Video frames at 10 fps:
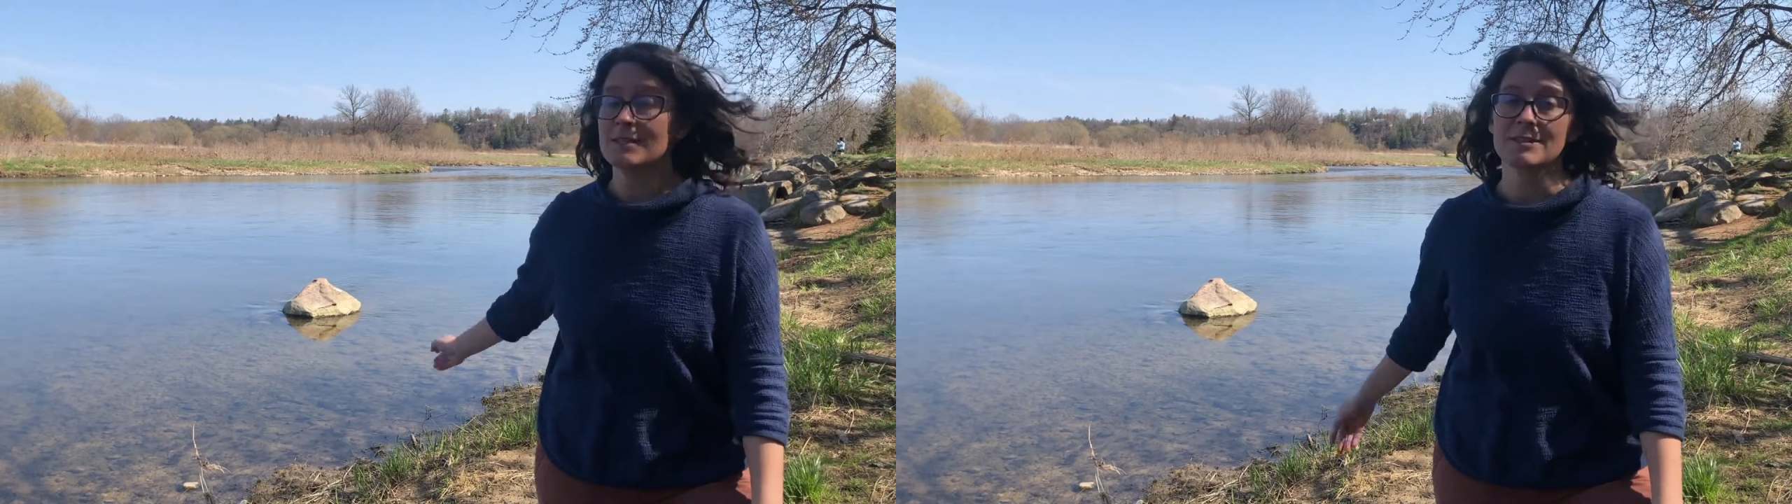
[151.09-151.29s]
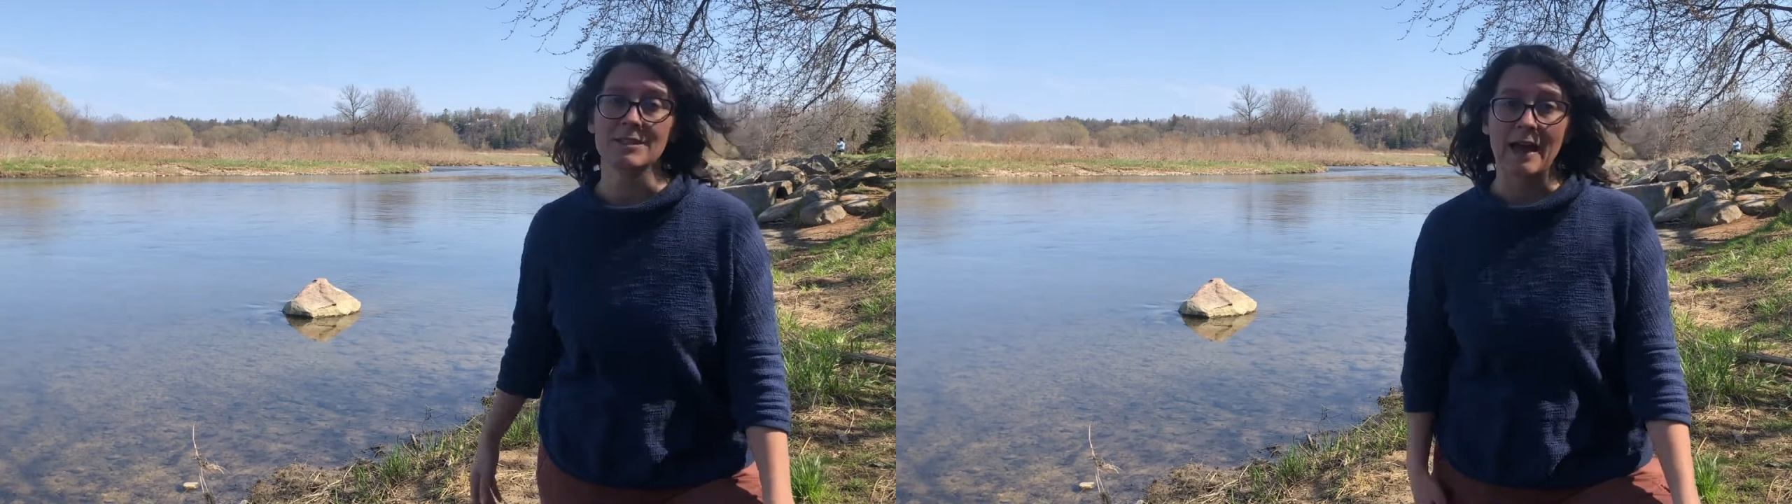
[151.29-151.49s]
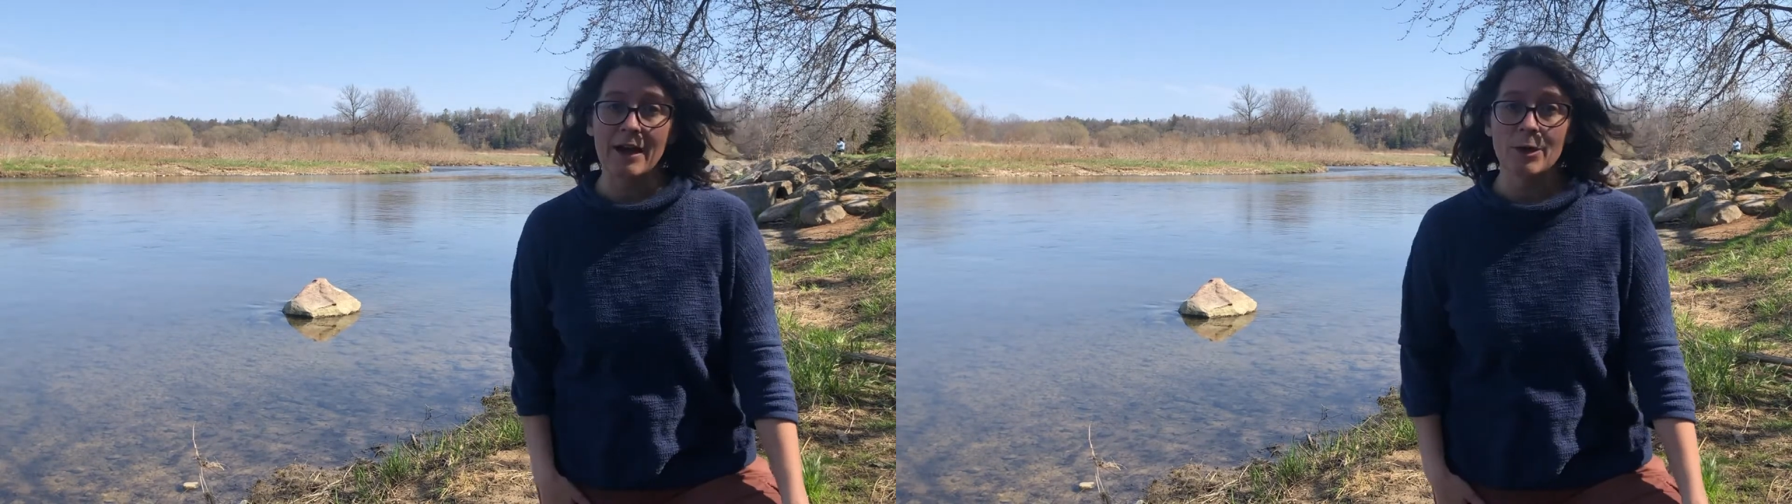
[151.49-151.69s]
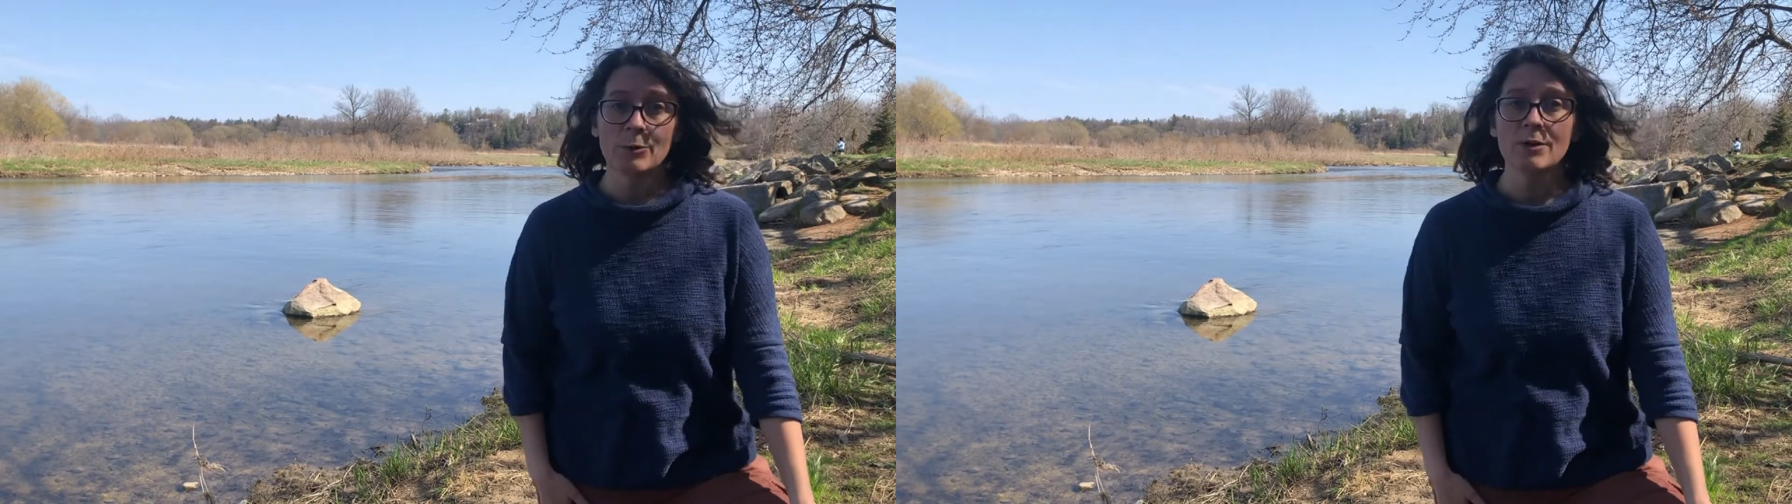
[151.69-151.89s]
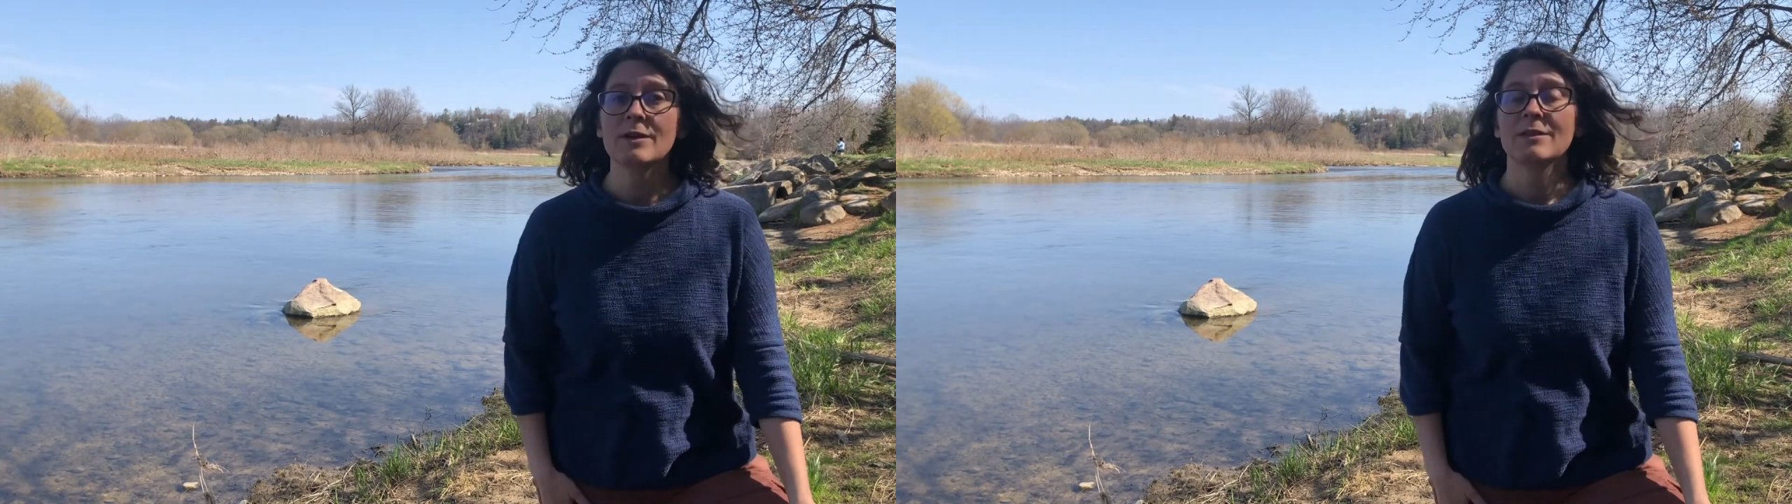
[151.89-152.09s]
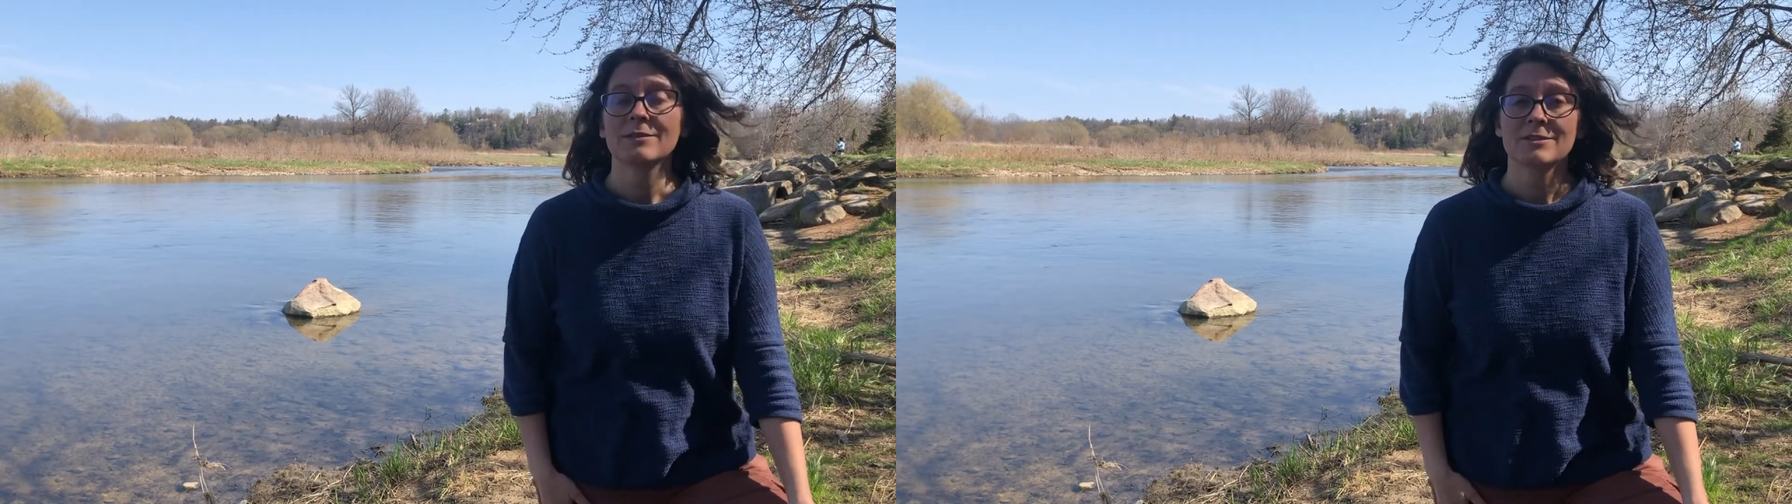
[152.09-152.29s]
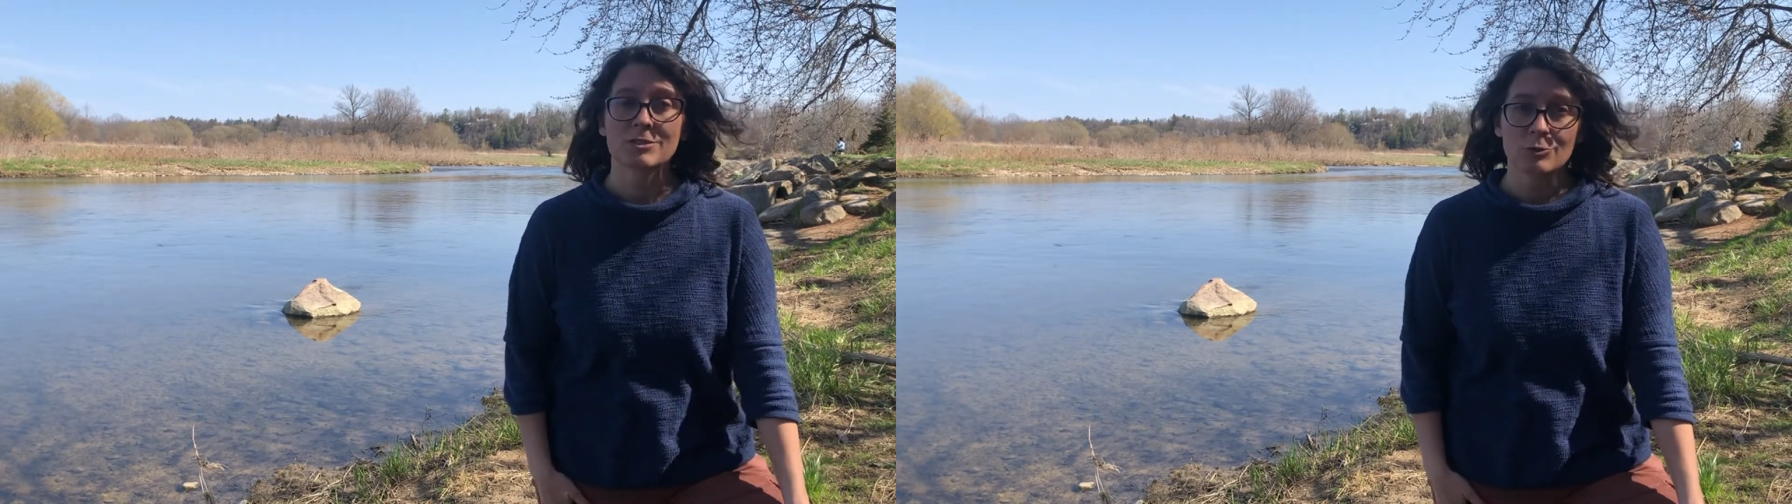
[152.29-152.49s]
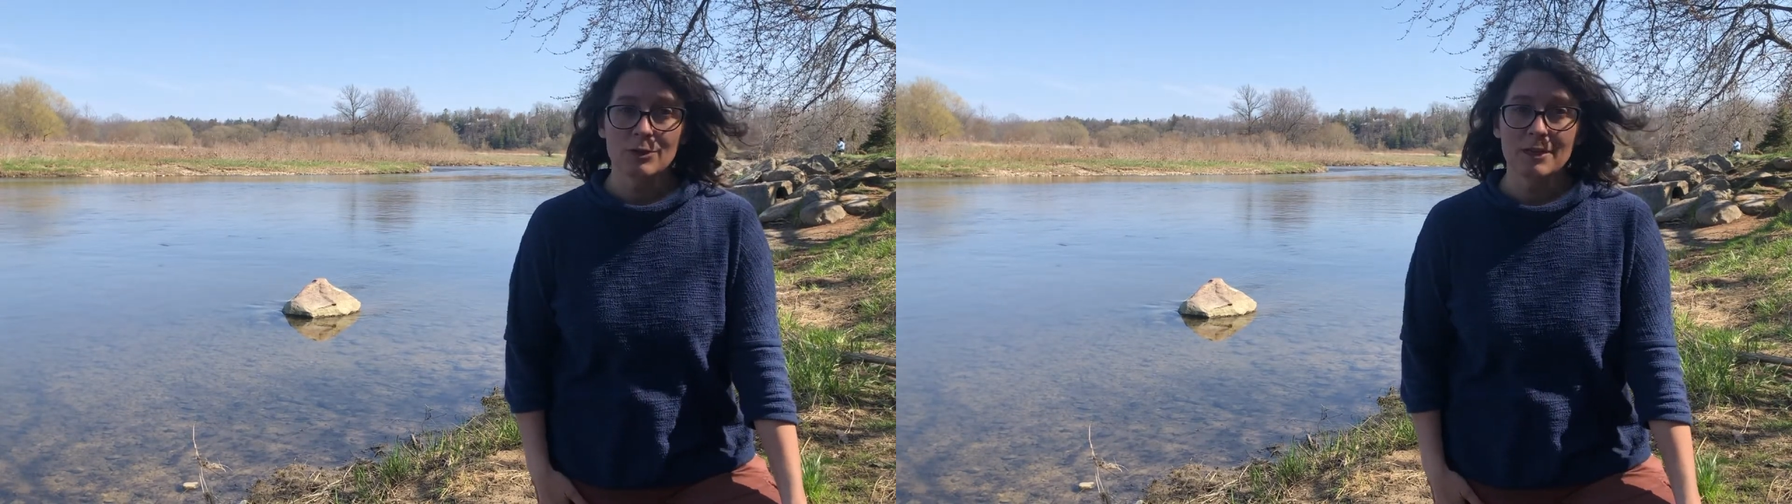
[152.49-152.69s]

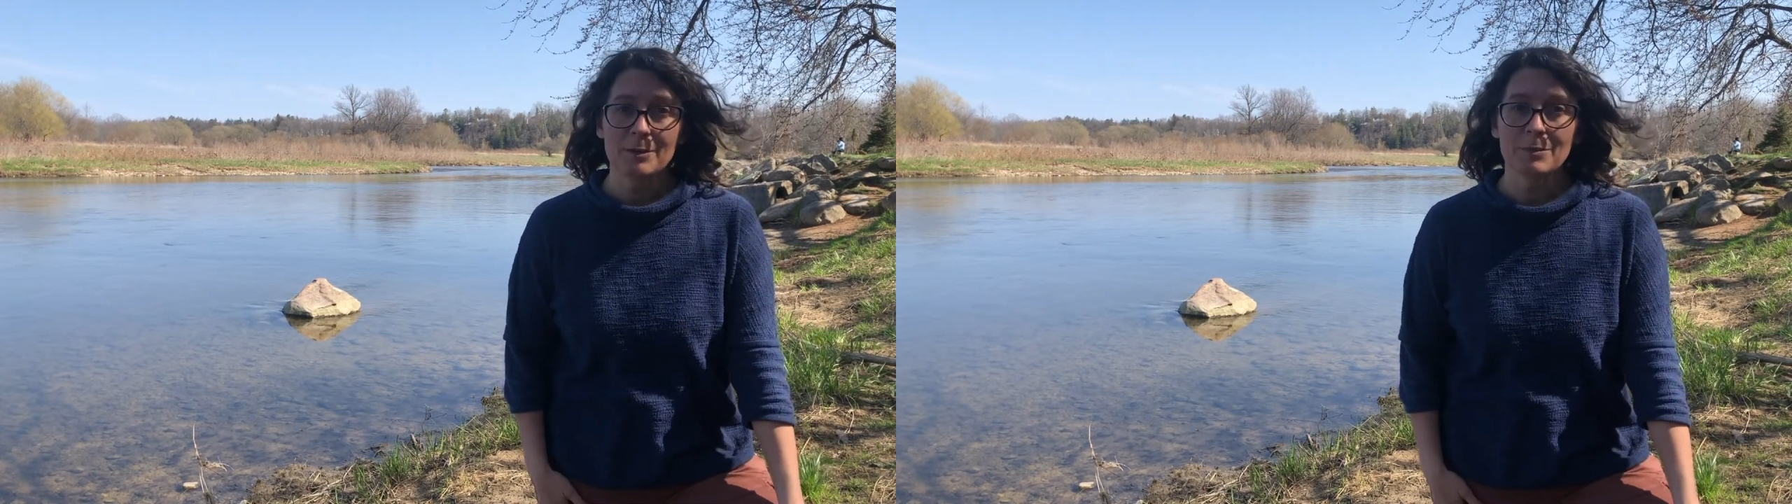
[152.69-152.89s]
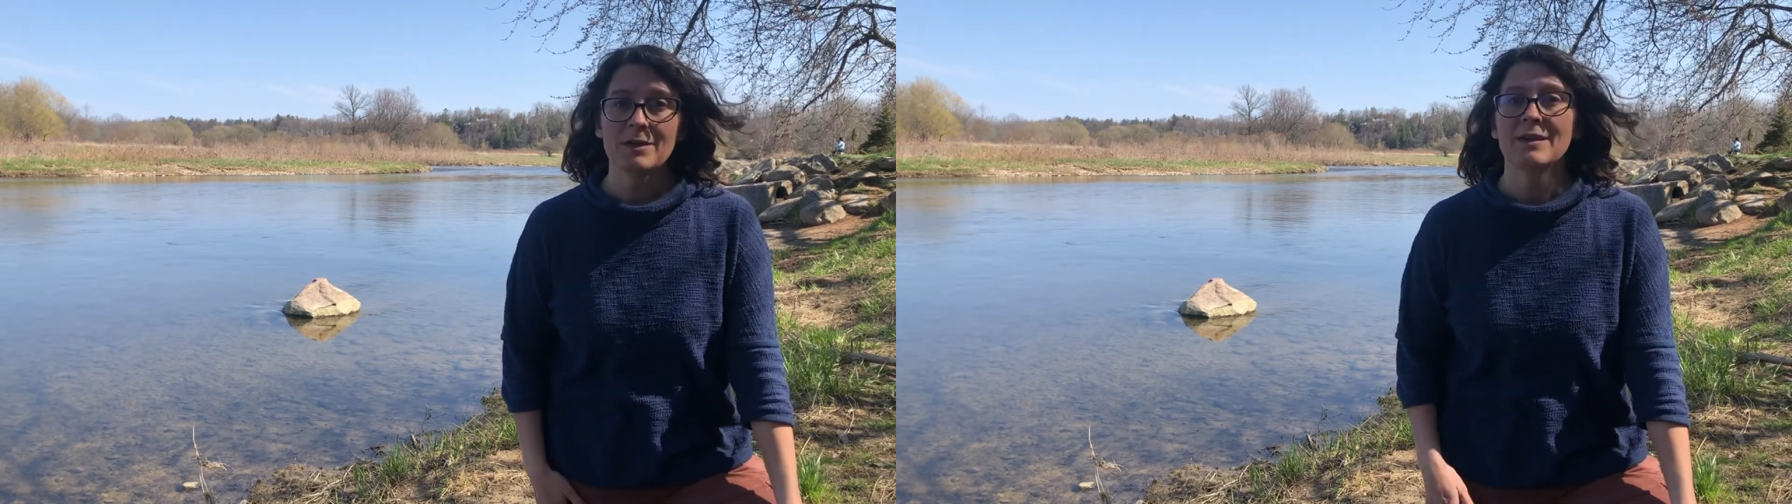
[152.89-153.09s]
downstream